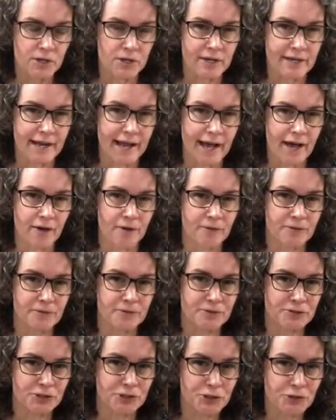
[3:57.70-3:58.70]
Now,
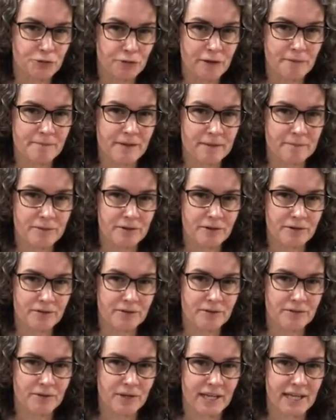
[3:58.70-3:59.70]
do you remember
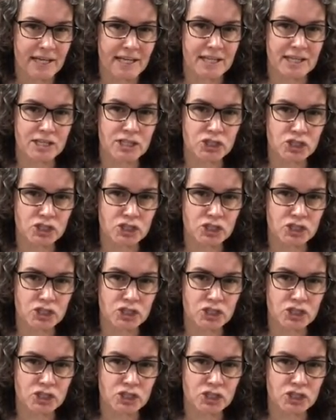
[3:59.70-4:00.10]
in the